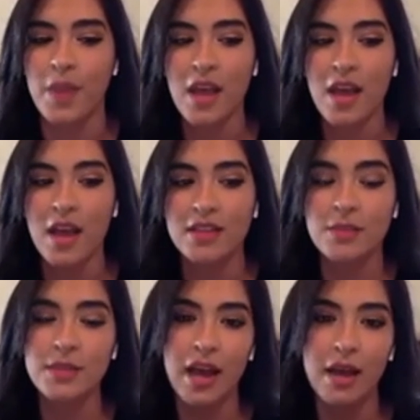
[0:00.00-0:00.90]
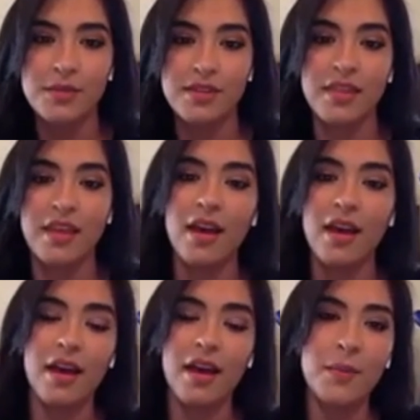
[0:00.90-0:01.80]
sometimes
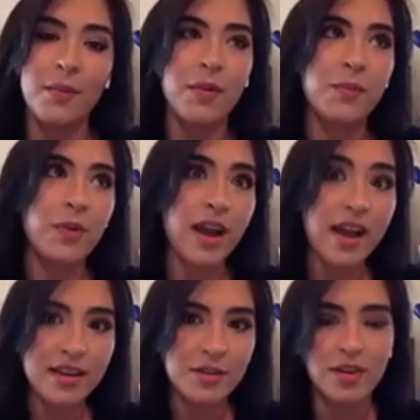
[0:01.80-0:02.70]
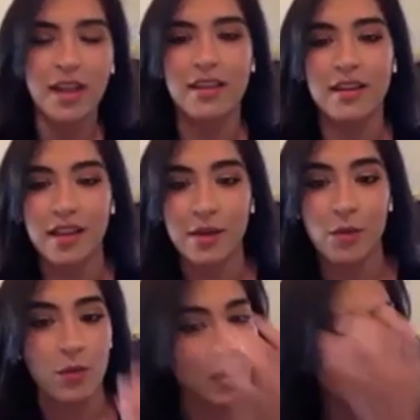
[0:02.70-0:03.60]
the brand or like the client we're
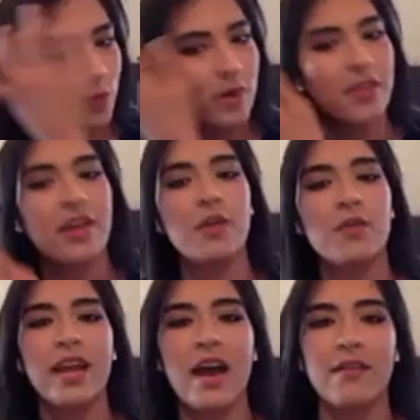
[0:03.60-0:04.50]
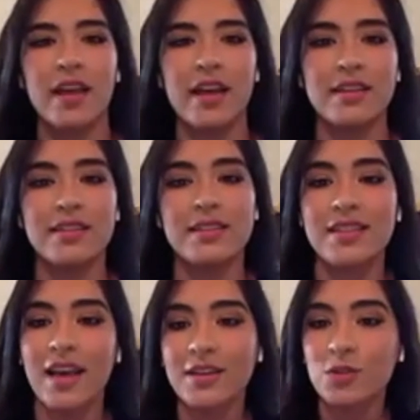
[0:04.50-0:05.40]
working with, they already have like a
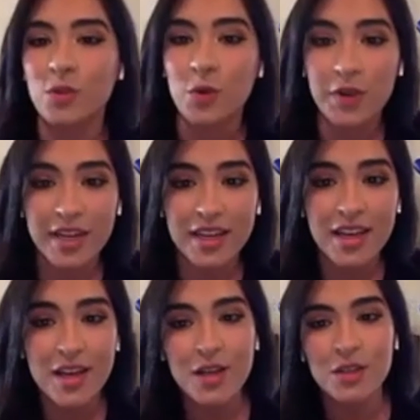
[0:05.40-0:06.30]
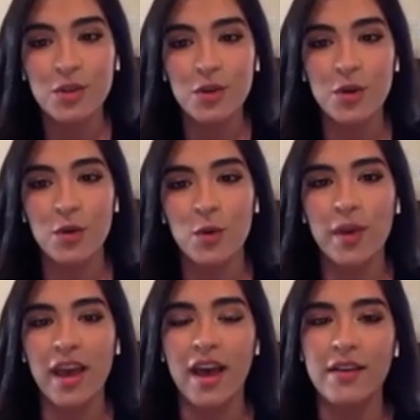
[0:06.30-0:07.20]
design story. So
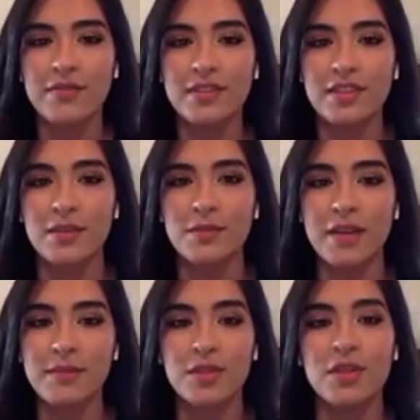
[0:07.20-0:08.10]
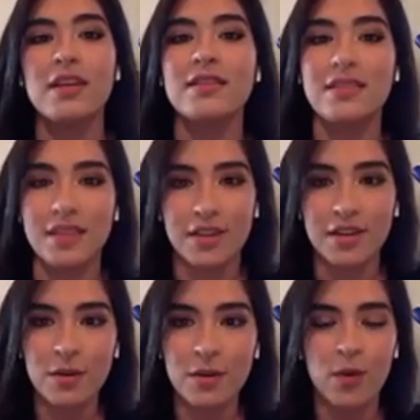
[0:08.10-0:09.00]
we have sometimes to
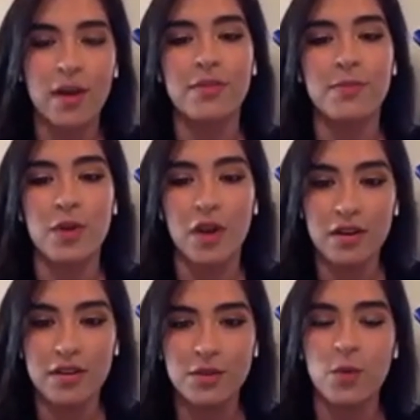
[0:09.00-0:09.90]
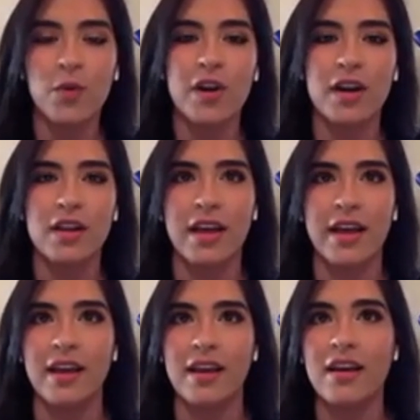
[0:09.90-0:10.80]
consider what products or
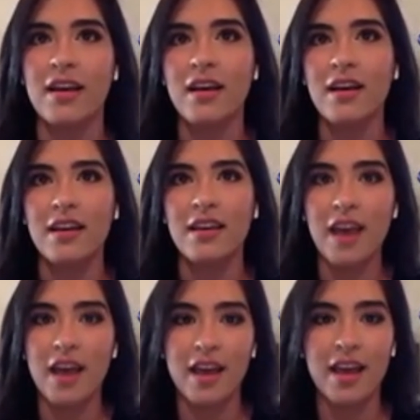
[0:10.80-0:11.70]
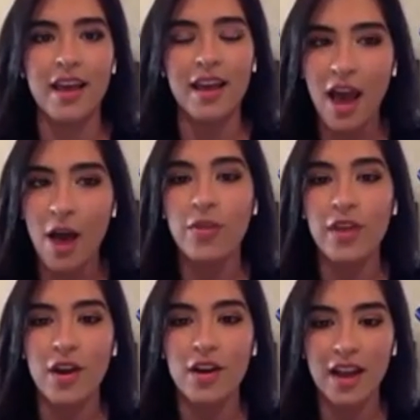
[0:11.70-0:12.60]
like, yeah, how they
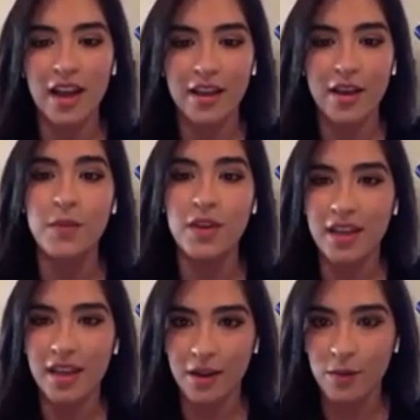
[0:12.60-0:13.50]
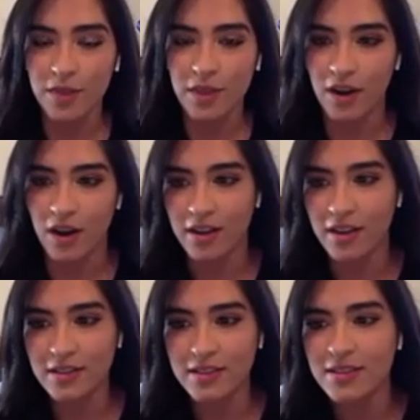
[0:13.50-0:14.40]
are like communicating with their
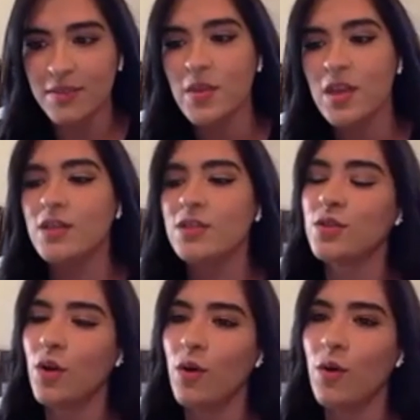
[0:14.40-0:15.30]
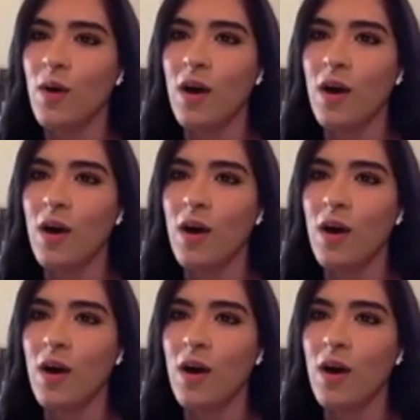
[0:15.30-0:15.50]
audience. So